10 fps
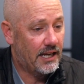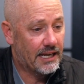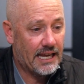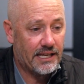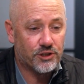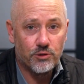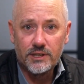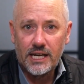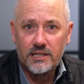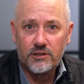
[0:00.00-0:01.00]
against your
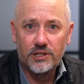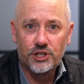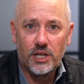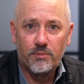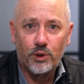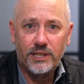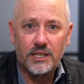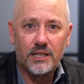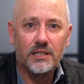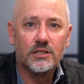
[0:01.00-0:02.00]
data in SharePoint,
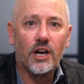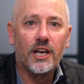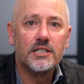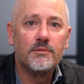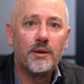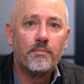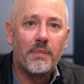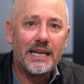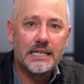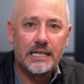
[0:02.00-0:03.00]
it is going to be better